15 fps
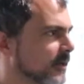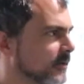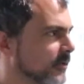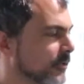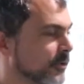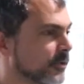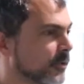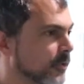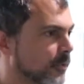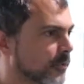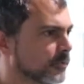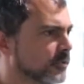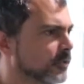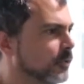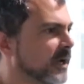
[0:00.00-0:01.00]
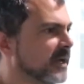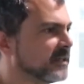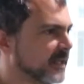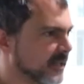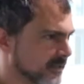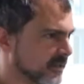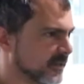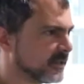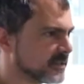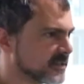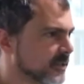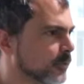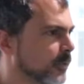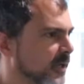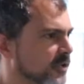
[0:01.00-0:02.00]
there are no two identical
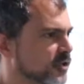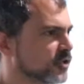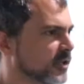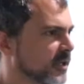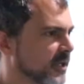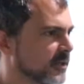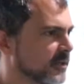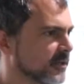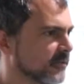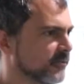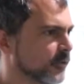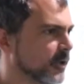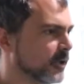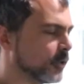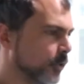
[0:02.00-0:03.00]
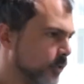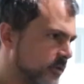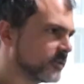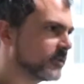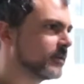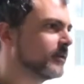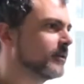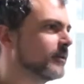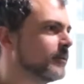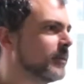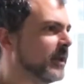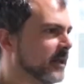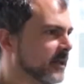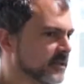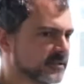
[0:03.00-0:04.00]
situations, and for a good
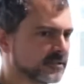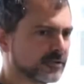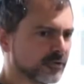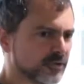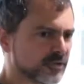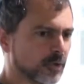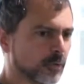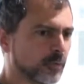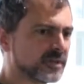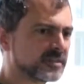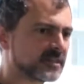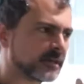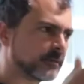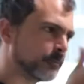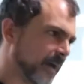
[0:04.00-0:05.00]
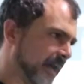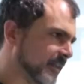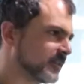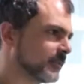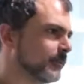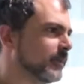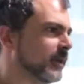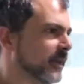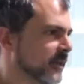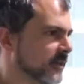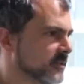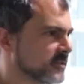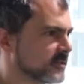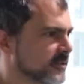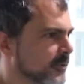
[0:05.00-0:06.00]
place there is always a bad
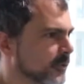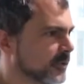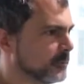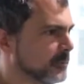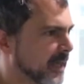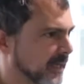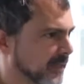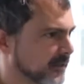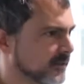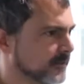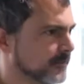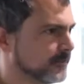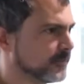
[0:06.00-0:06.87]
place on the back.